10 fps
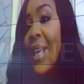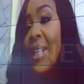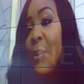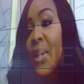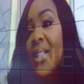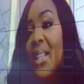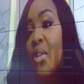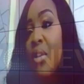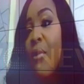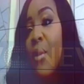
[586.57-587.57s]
but is it good
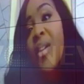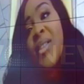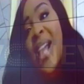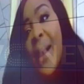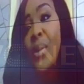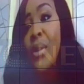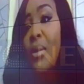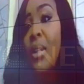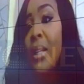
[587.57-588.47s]
for us? Absolutely.